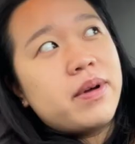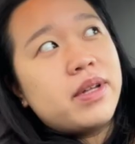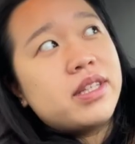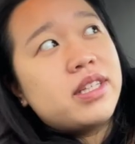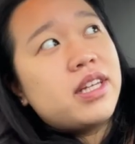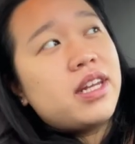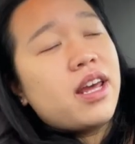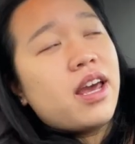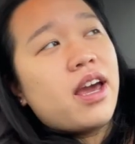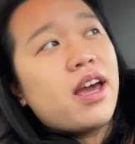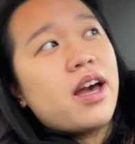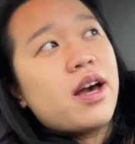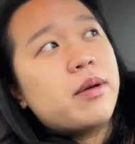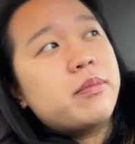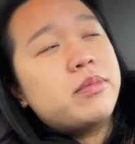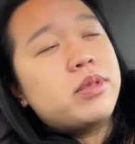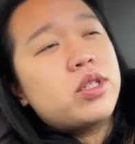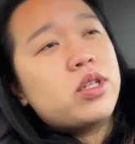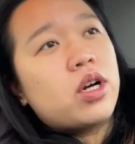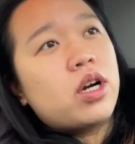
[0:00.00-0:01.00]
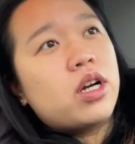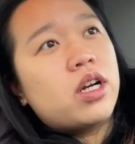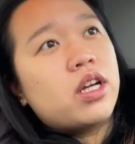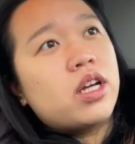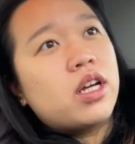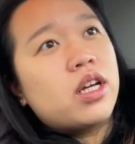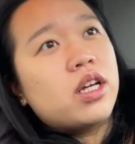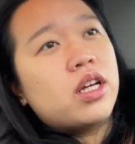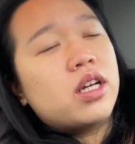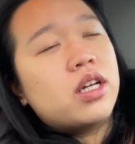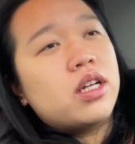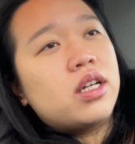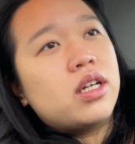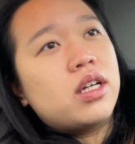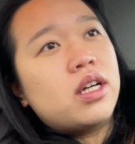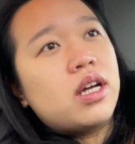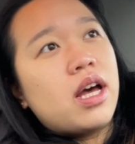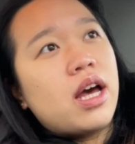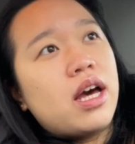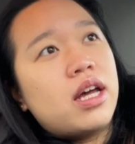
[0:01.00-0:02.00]
Today, I'm starting
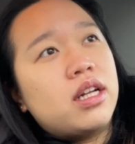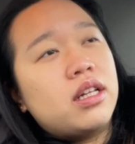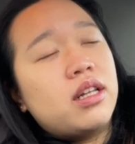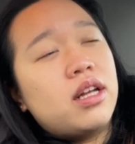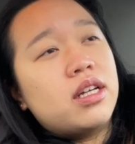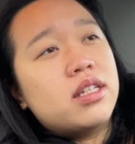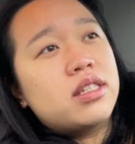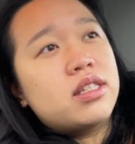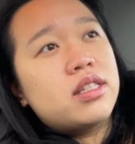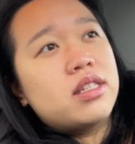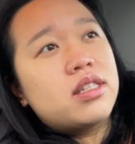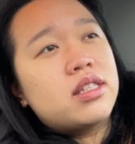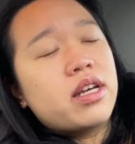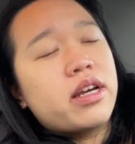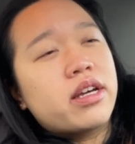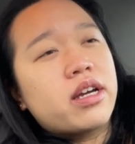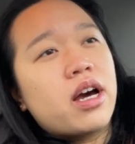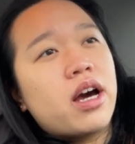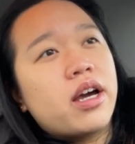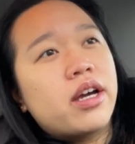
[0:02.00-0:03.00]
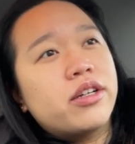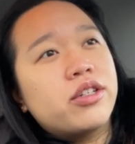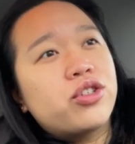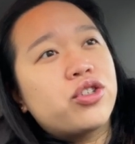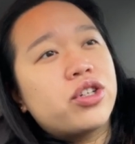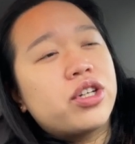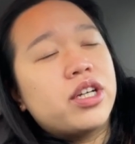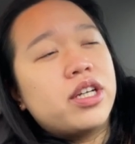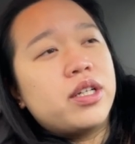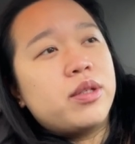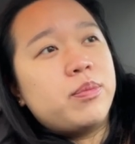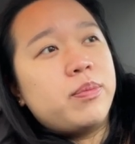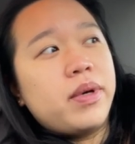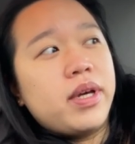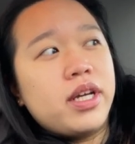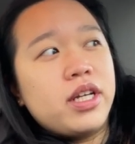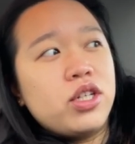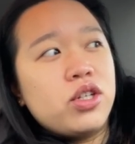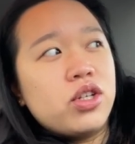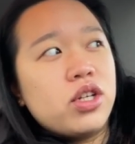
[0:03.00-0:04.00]
adolescent psychiatry
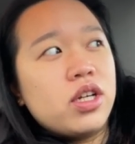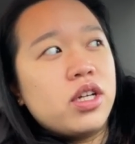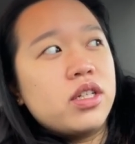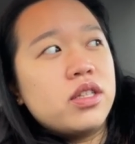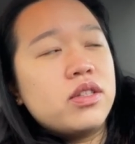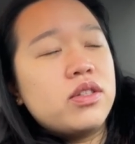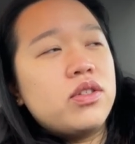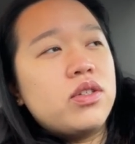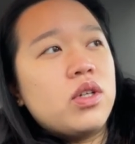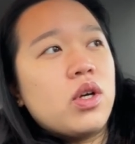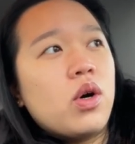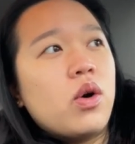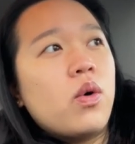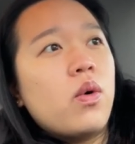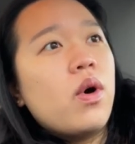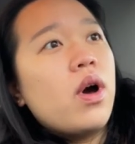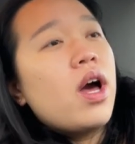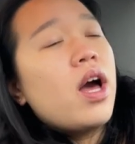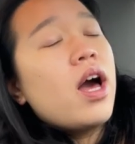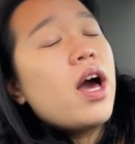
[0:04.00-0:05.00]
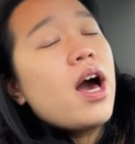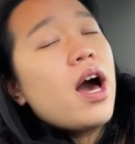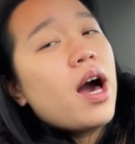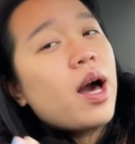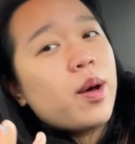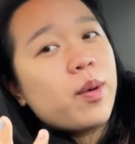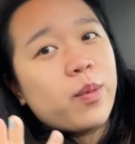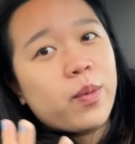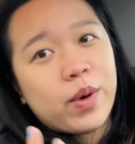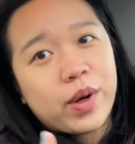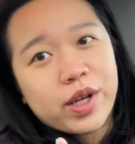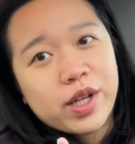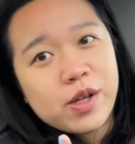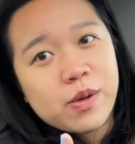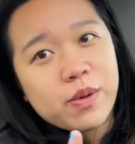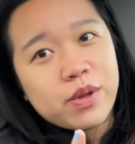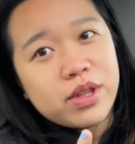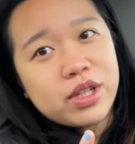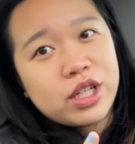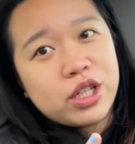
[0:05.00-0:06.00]
inpatient. So I'm working
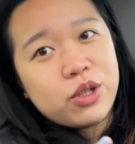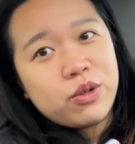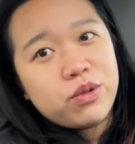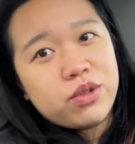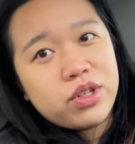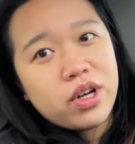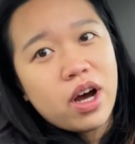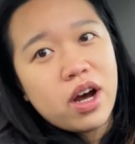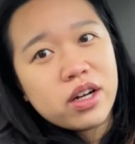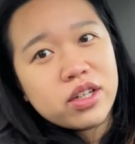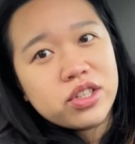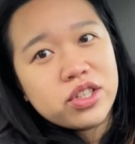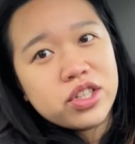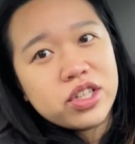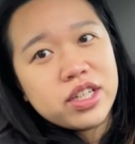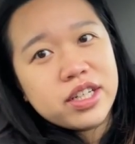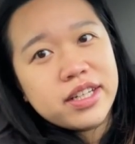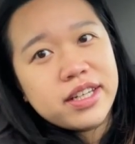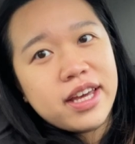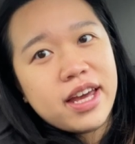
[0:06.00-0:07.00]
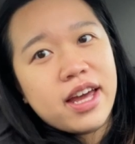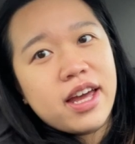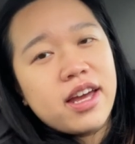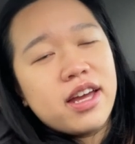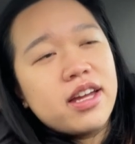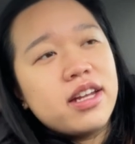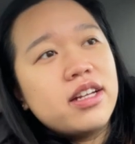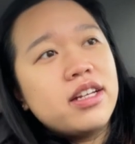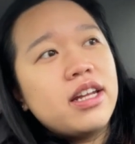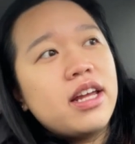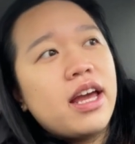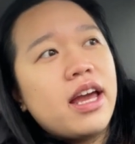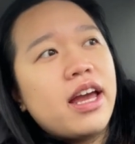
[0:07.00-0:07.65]
with the new doctor again.